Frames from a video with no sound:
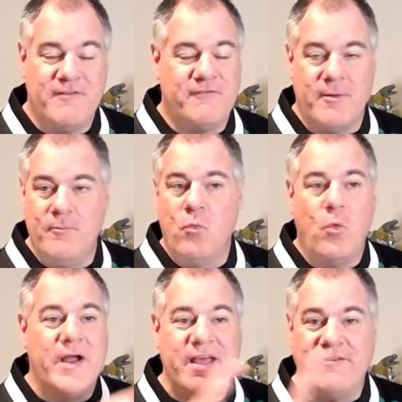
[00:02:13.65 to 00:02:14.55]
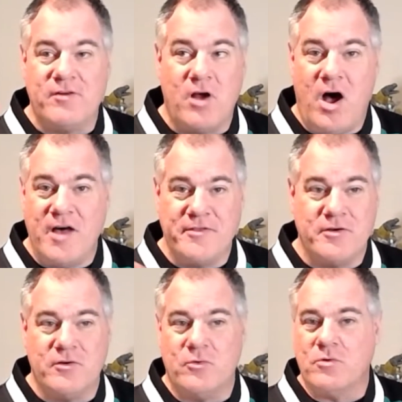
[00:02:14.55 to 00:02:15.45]
from whatever
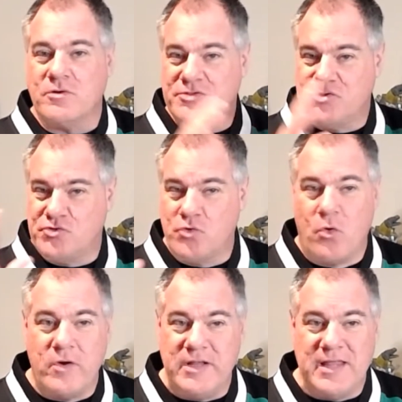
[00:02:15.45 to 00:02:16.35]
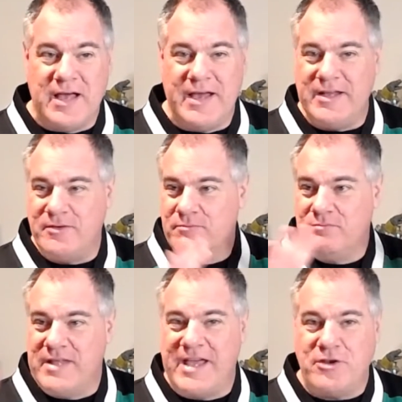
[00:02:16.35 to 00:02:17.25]
author or storyline
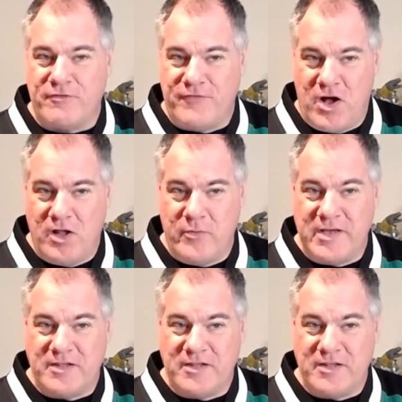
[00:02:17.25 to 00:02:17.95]
that you're following.